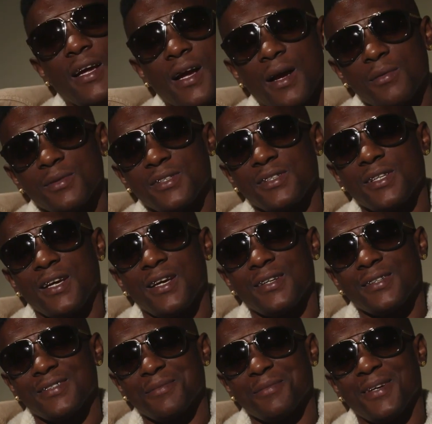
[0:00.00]
I was scared
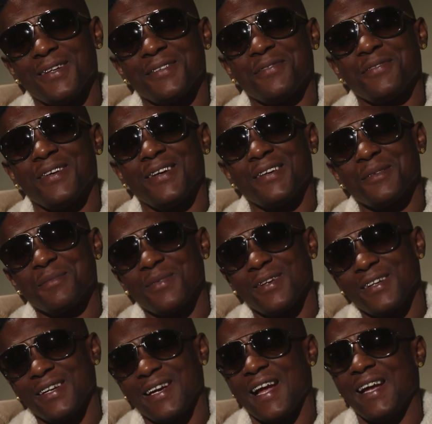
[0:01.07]
as a motherfucker, man.
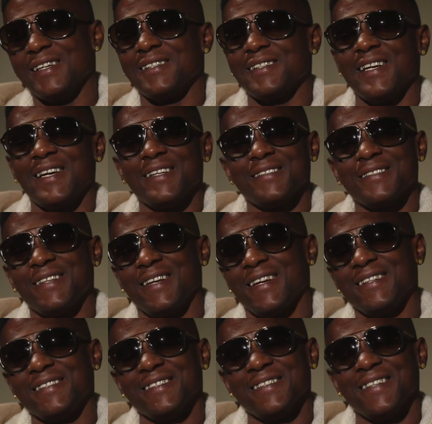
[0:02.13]
And I ain't scared of
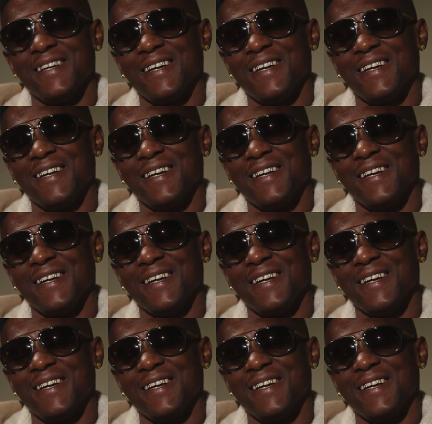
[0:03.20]
things.